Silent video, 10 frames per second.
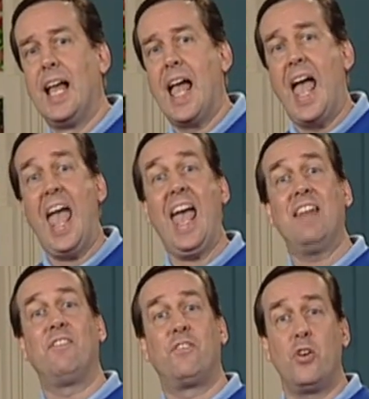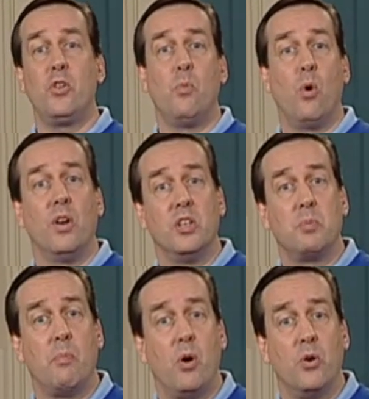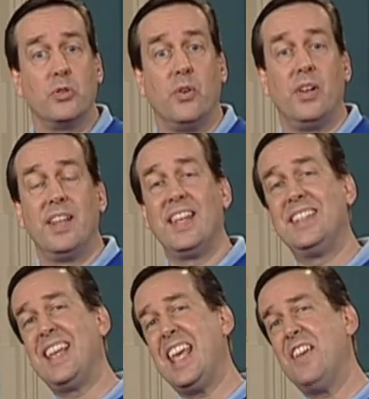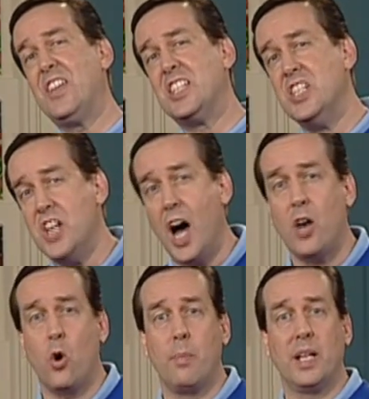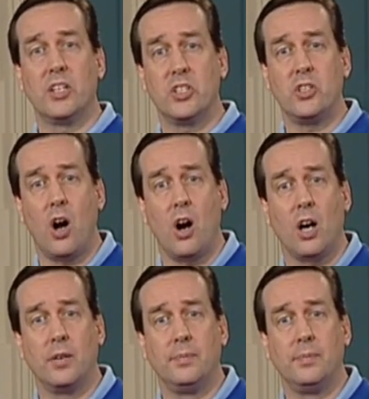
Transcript: And furthermore, in this proposal, they say if it's not orbiting a star,